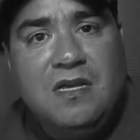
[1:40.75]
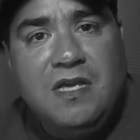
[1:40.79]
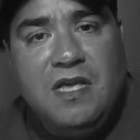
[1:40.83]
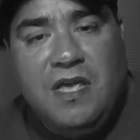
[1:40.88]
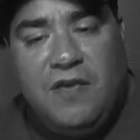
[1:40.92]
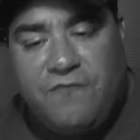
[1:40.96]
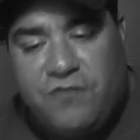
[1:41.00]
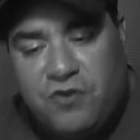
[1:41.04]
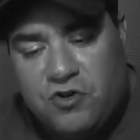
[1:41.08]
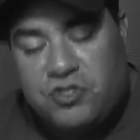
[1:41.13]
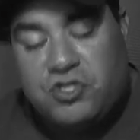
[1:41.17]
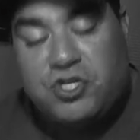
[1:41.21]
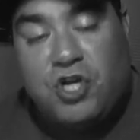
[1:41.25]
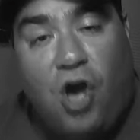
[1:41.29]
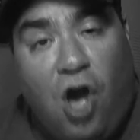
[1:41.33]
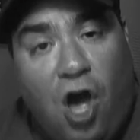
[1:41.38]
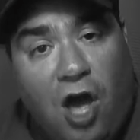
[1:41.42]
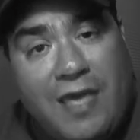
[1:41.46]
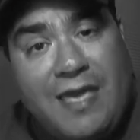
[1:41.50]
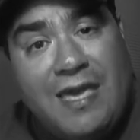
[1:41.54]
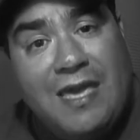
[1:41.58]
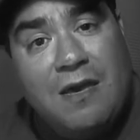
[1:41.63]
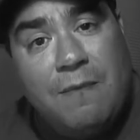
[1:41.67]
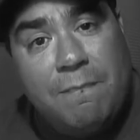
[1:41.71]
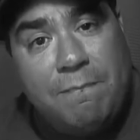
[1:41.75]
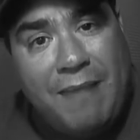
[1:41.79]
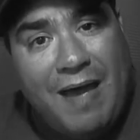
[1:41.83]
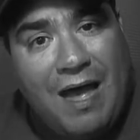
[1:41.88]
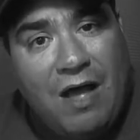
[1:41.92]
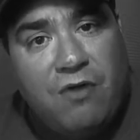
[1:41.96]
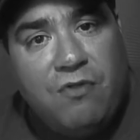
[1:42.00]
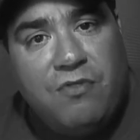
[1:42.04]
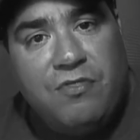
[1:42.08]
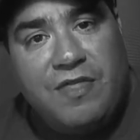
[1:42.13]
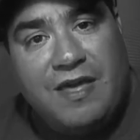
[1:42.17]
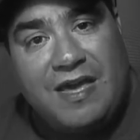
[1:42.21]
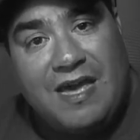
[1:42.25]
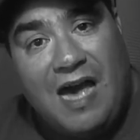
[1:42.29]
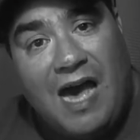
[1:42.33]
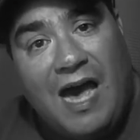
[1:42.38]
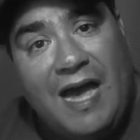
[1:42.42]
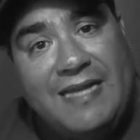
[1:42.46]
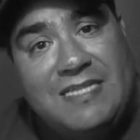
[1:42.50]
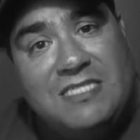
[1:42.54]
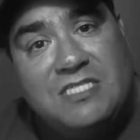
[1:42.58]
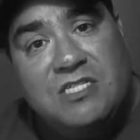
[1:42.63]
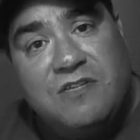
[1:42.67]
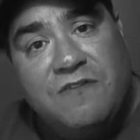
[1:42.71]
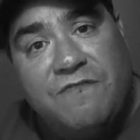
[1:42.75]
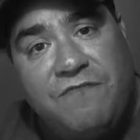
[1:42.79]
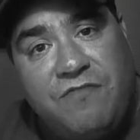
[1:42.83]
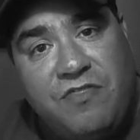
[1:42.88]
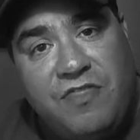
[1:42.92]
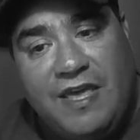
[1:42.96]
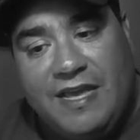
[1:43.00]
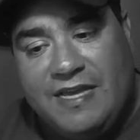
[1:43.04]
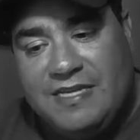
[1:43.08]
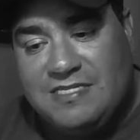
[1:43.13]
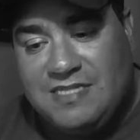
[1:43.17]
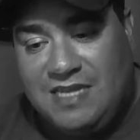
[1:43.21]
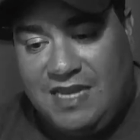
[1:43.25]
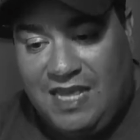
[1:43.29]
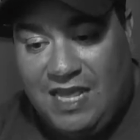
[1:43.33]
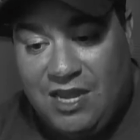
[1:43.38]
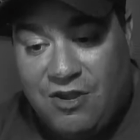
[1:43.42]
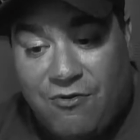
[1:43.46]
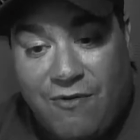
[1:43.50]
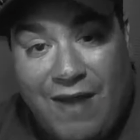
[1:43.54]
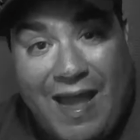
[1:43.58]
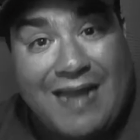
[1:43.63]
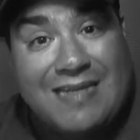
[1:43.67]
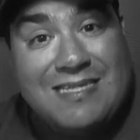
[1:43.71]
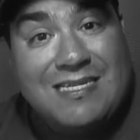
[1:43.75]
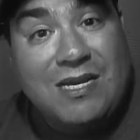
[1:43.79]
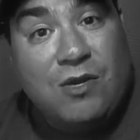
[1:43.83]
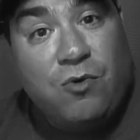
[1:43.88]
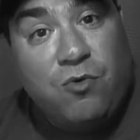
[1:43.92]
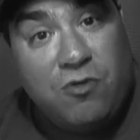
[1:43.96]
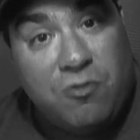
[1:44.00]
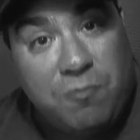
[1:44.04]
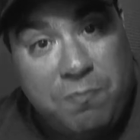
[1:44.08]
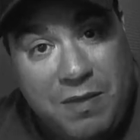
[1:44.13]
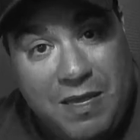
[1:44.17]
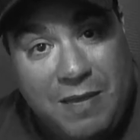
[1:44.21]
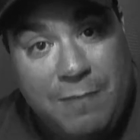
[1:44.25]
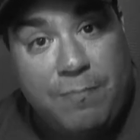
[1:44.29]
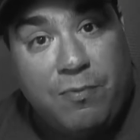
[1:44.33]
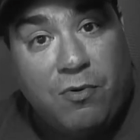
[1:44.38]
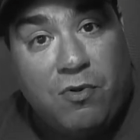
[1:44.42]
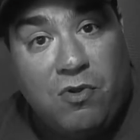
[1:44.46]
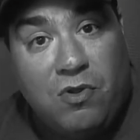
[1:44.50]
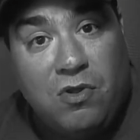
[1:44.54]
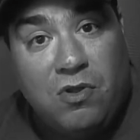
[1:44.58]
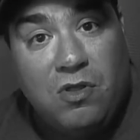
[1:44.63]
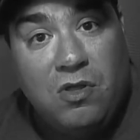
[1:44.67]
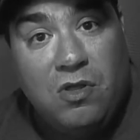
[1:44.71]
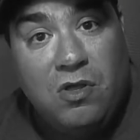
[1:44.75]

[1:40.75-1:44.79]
if you're talking about the kinds of things and interacting with people